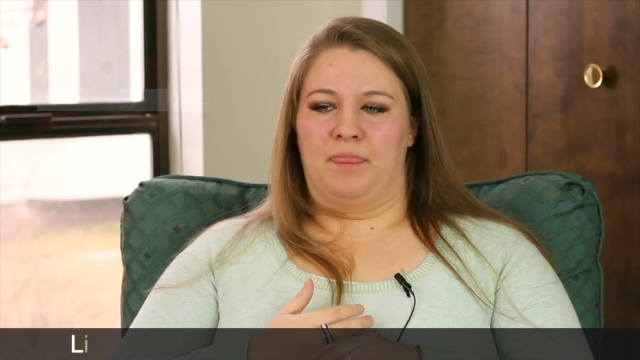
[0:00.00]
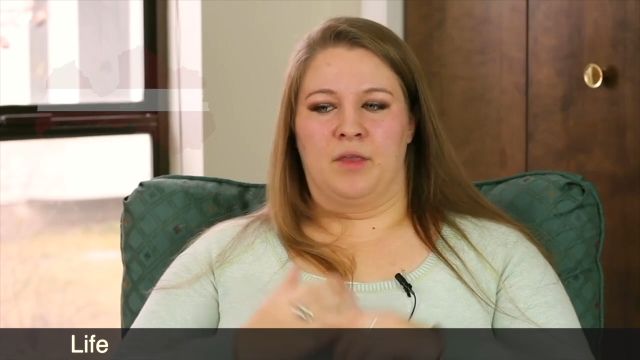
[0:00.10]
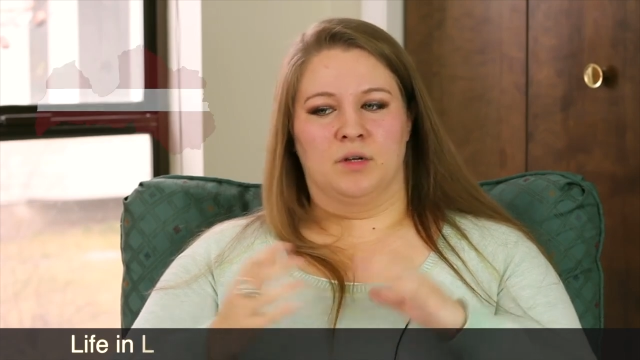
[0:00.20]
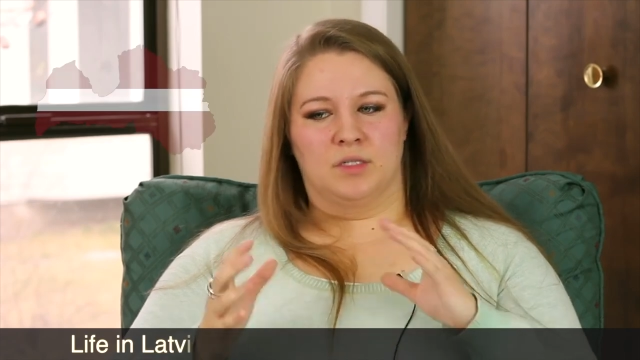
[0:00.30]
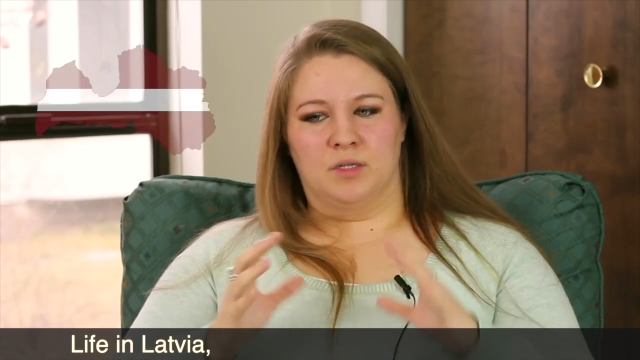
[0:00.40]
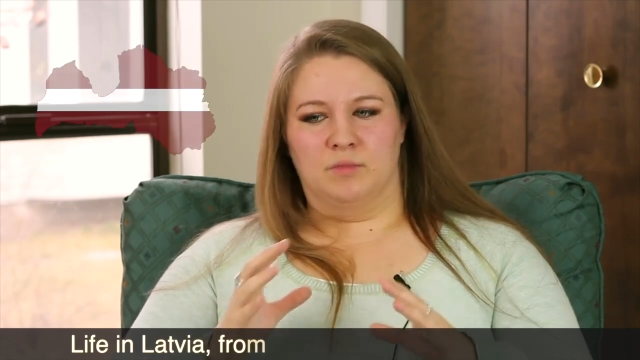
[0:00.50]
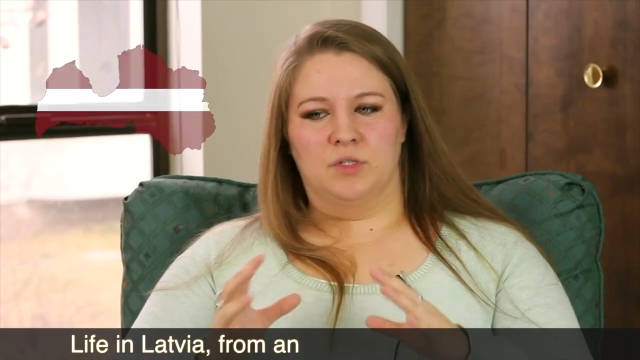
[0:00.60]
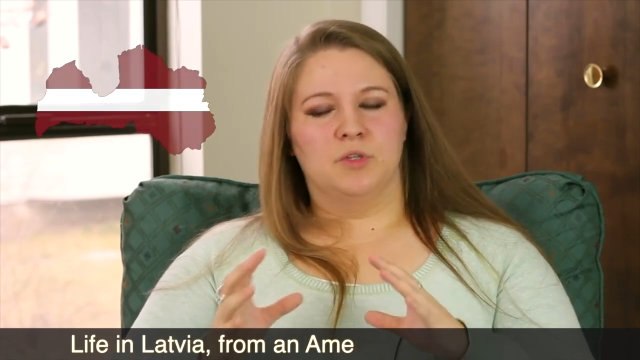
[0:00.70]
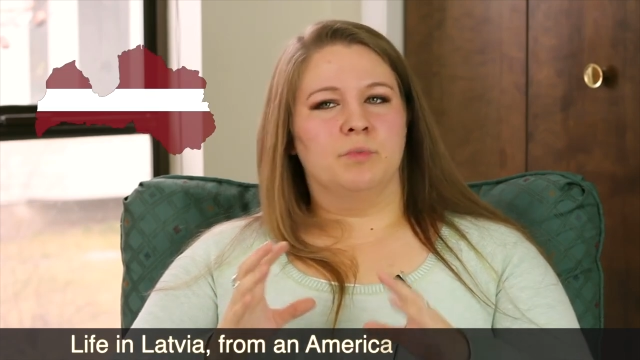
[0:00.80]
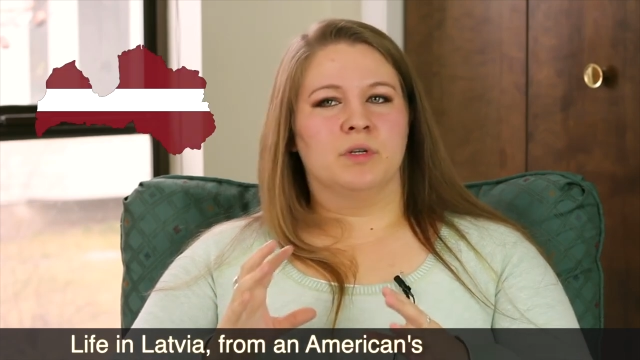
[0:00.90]
There's some
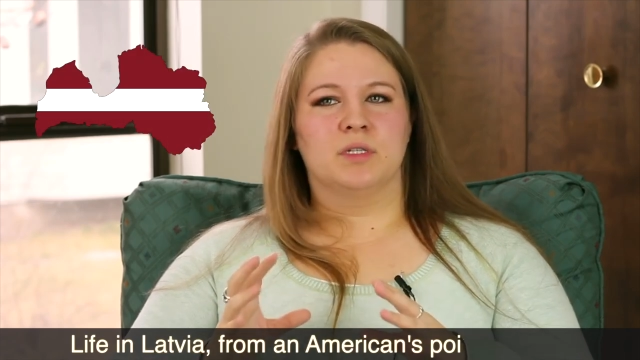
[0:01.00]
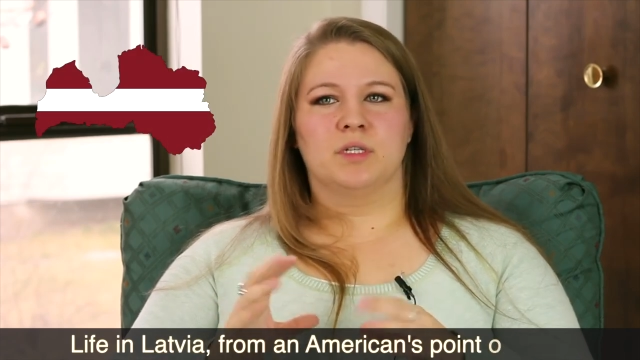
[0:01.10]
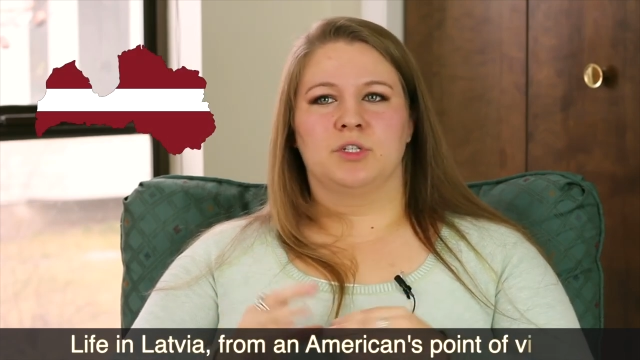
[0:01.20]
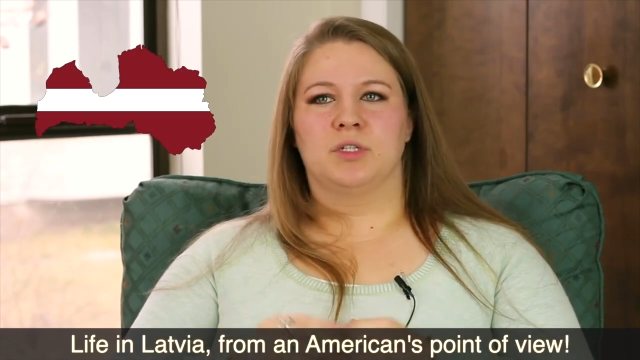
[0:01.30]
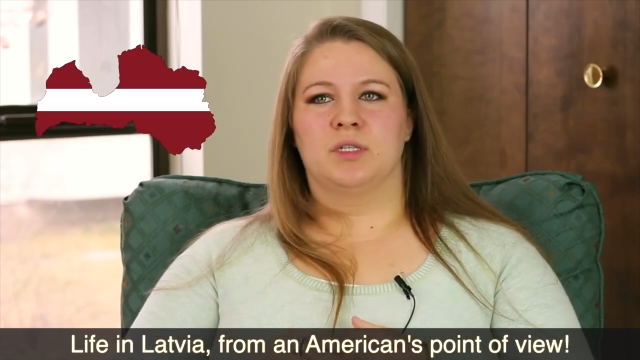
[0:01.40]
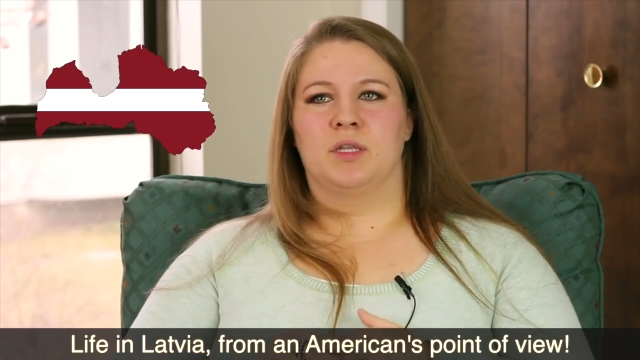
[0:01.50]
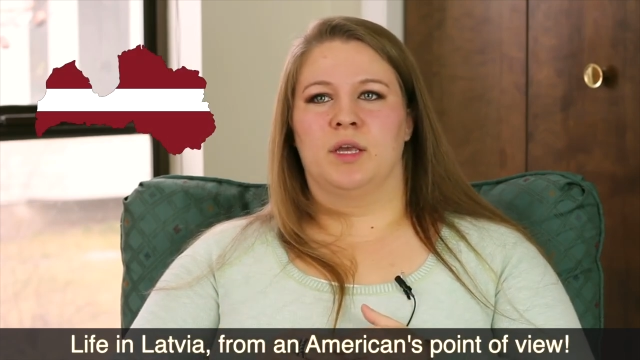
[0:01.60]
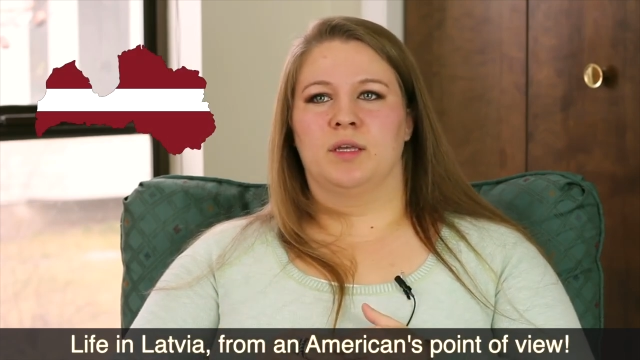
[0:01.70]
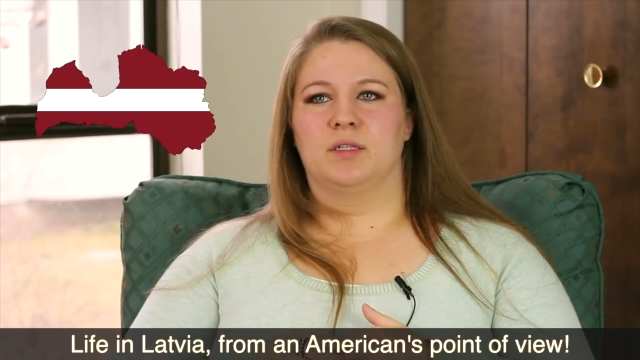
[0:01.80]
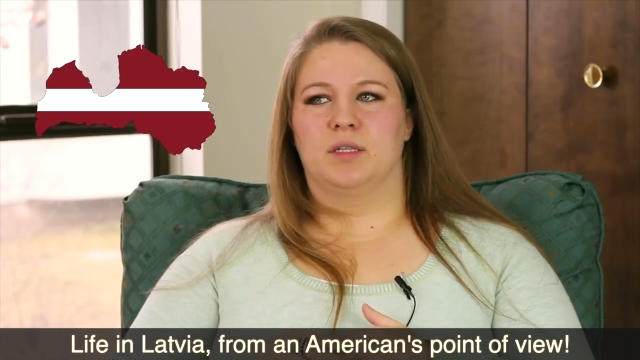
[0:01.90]
superstitious
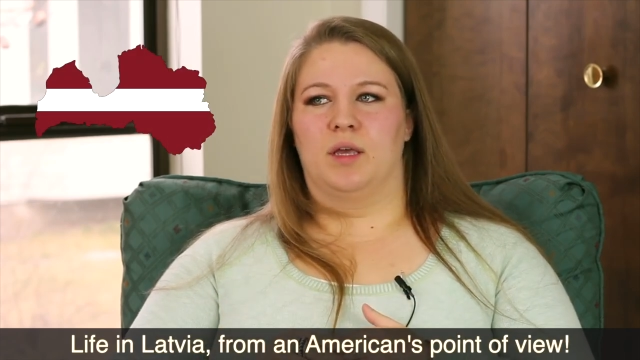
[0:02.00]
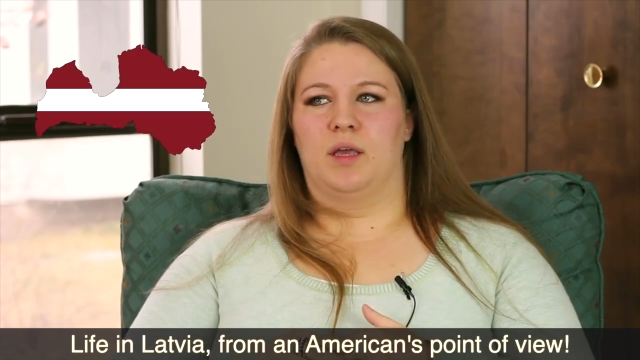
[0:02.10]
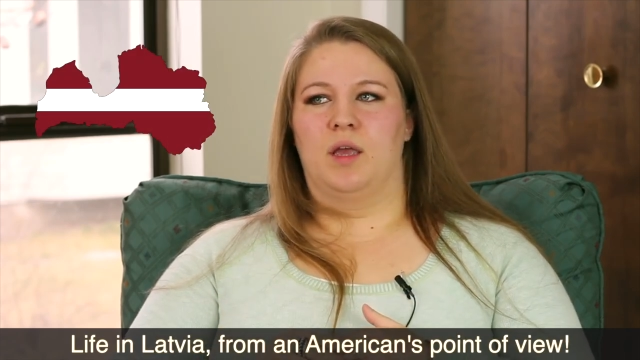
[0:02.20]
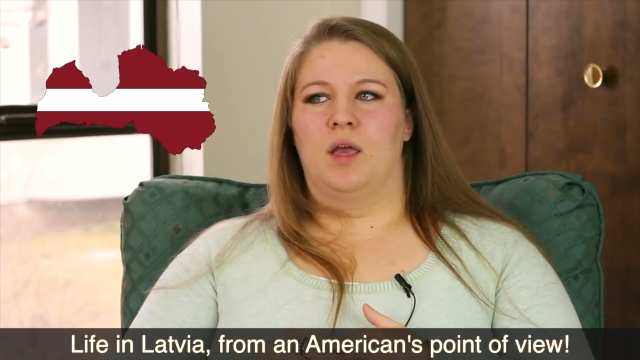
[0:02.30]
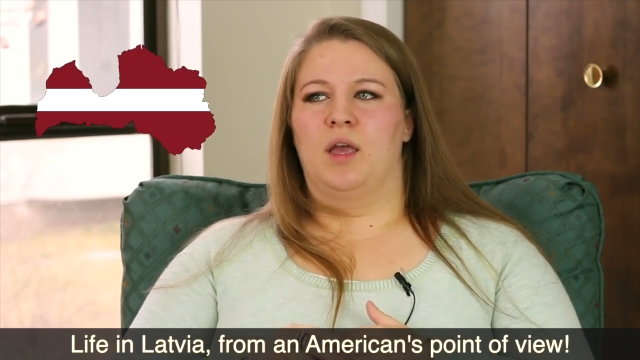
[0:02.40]
things that